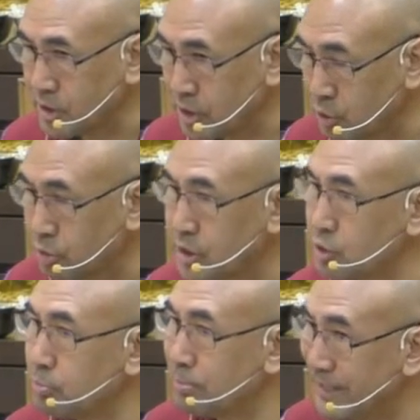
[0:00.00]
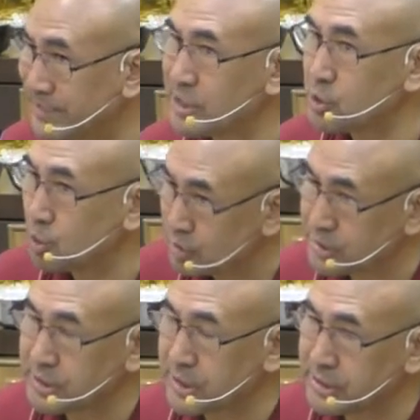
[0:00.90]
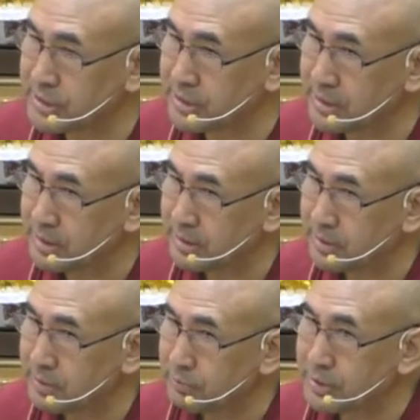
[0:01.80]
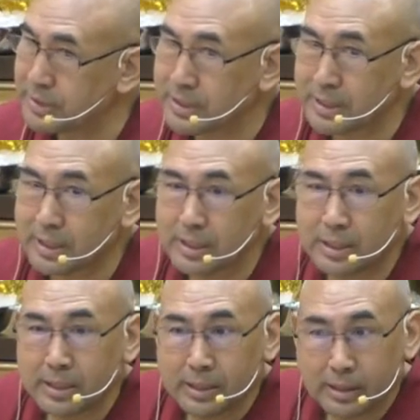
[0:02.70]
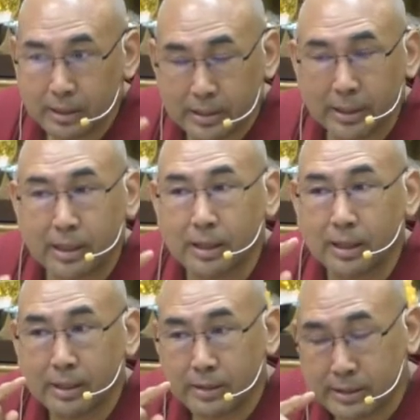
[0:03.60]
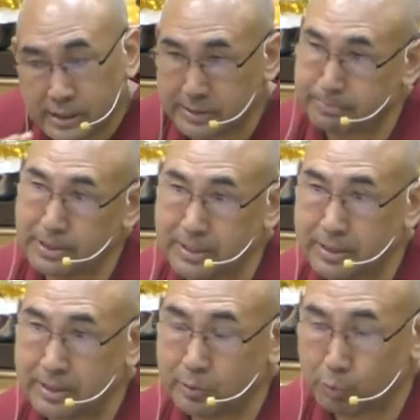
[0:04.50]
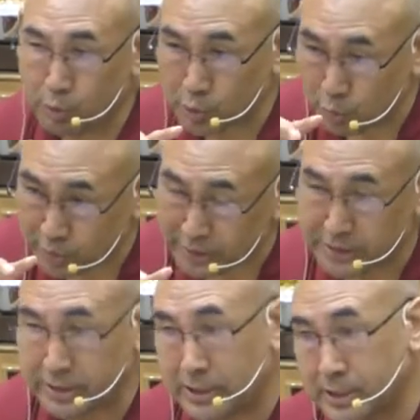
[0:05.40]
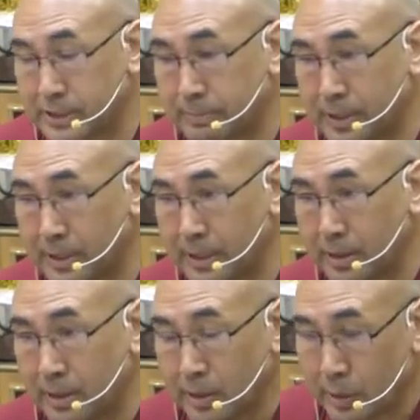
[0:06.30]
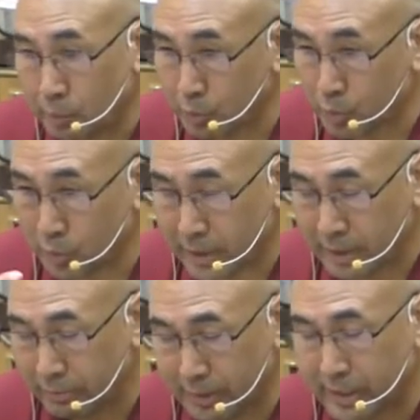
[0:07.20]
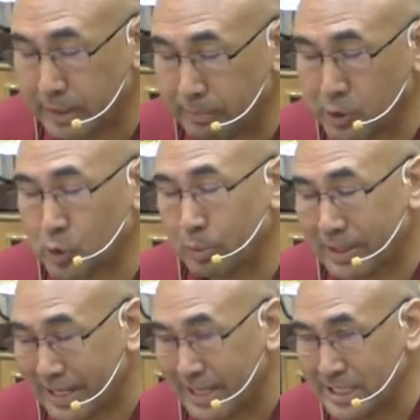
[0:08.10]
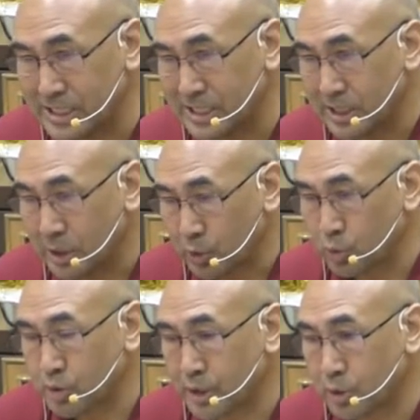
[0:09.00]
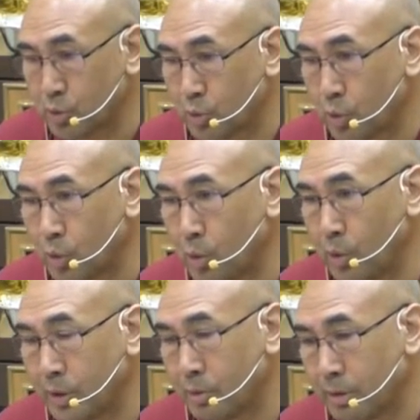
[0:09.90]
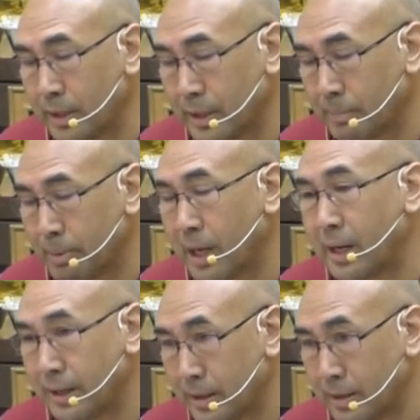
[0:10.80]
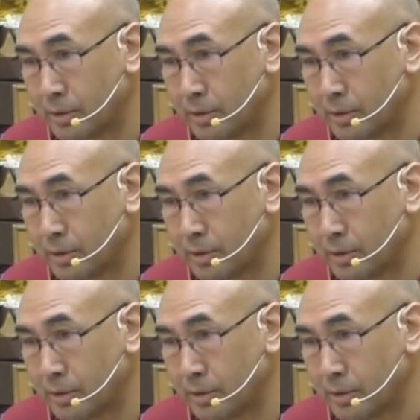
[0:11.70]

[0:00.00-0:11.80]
In order to practice concentration, we need a ethical discipline. Without ethical discipline, without having any piece of land, you try to grow, you know, like a plant.